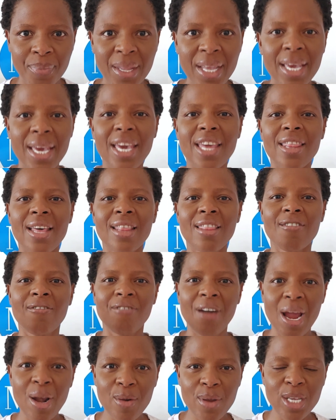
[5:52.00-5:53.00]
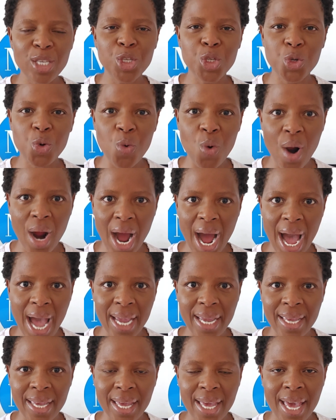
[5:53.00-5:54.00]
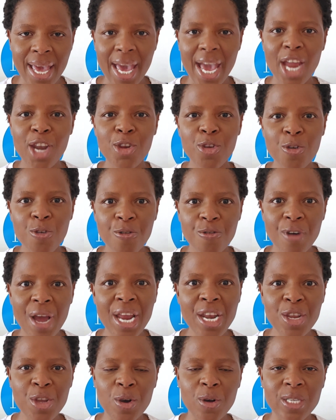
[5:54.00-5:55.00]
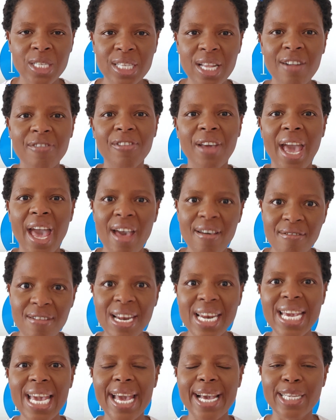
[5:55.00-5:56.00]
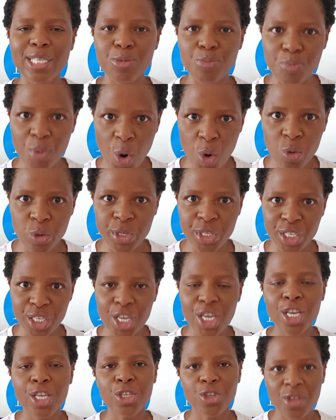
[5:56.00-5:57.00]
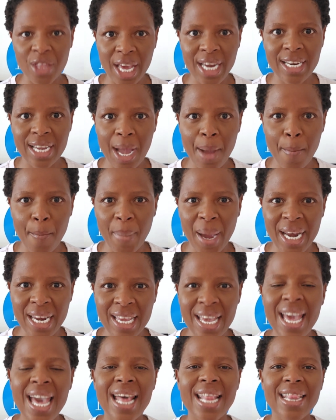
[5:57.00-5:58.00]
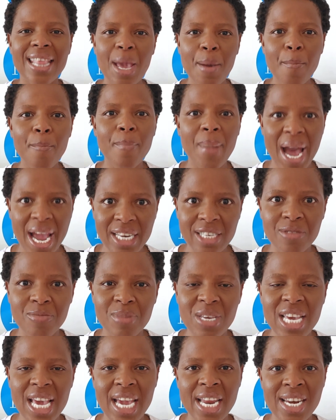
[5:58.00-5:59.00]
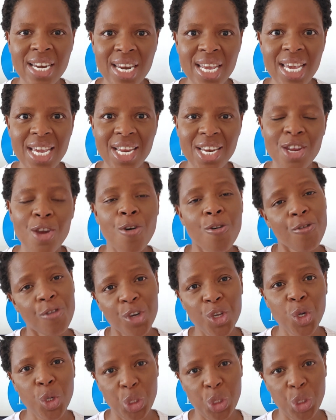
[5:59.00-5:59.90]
either the value is too high and you find yourself heavily exposed to that company, there might be a need for you